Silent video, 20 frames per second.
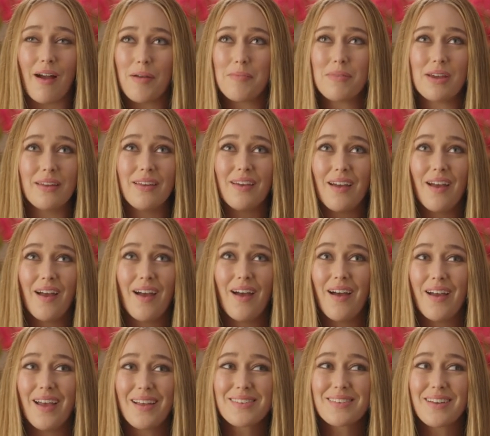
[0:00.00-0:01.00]
I mean,
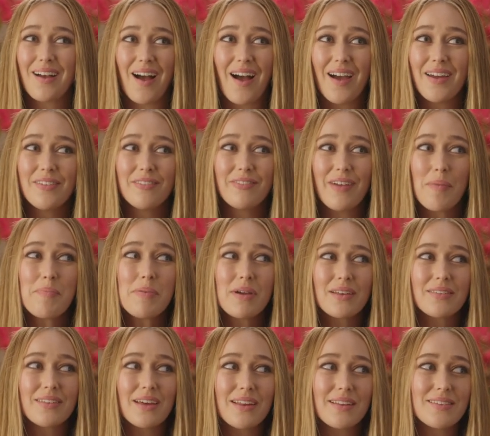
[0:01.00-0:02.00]
it's kind of
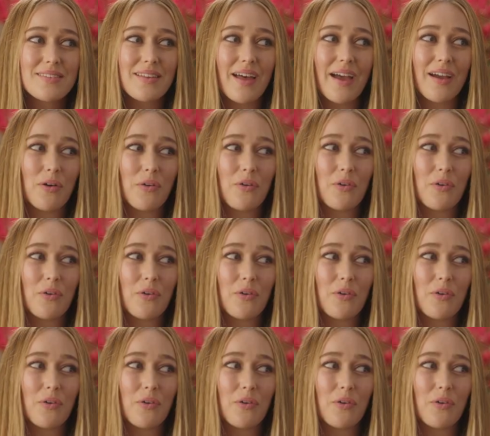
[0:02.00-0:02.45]
epic that it's like